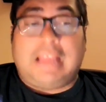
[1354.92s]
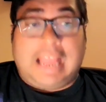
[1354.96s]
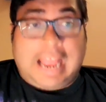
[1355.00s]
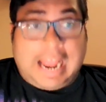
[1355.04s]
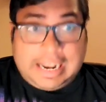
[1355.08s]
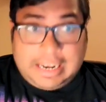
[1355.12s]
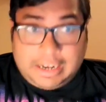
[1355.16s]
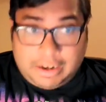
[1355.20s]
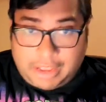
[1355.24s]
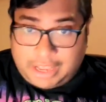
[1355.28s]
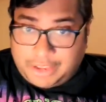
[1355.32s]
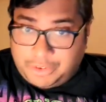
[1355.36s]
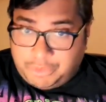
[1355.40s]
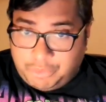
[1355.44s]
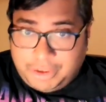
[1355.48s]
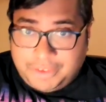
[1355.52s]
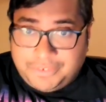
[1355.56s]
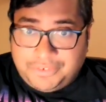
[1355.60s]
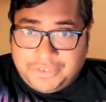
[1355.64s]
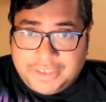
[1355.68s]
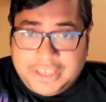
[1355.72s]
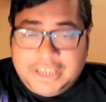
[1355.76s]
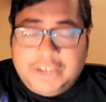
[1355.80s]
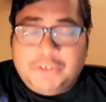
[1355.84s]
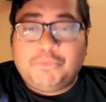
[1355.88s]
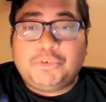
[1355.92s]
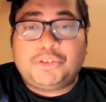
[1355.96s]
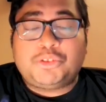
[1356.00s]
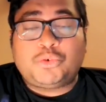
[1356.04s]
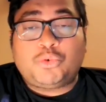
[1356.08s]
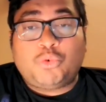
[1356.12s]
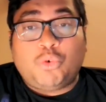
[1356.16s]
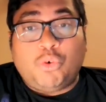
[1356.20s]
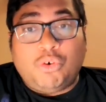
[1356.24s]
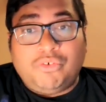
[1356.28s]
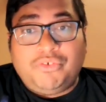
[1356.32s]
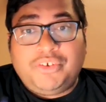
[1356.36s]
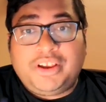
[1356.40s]
And as we have seen with
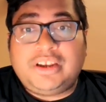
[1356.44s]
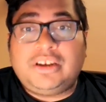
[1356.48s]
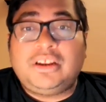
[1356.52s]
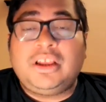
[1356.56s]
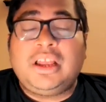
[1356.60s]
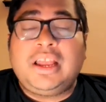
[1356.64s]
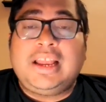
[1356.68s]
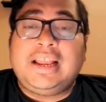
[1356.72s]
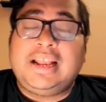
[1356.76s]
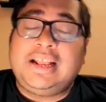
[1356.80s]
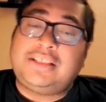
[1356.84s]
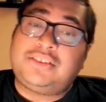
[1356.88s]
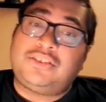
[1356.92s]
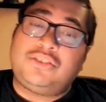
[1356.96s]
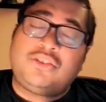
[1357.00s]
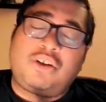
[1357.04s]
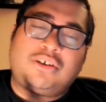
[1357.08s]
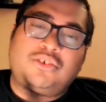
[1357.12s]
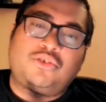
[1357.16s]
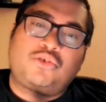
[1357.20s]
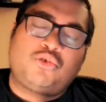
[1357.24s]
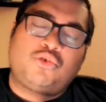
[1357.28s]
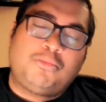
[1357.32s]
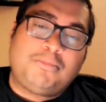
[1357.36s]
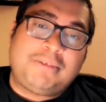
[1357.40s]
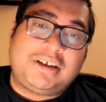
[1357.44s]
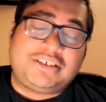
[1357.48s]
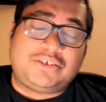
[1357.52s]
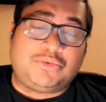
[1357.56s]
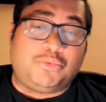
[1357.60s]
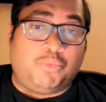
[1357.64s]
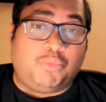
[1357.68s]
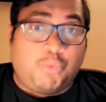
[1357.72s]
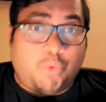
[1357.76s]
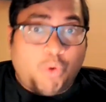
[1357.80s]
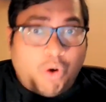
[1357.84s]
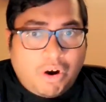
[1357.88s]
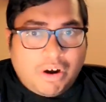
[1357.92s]
COVID, it's not so much
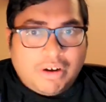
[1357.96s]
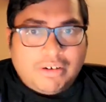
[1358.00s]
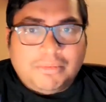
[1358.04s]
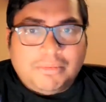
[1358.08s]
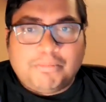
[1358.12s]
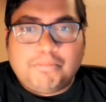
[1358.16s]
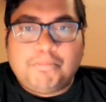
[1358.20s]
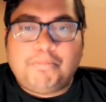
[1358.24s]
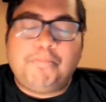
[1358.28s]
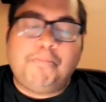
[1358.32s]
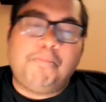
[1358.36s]
war,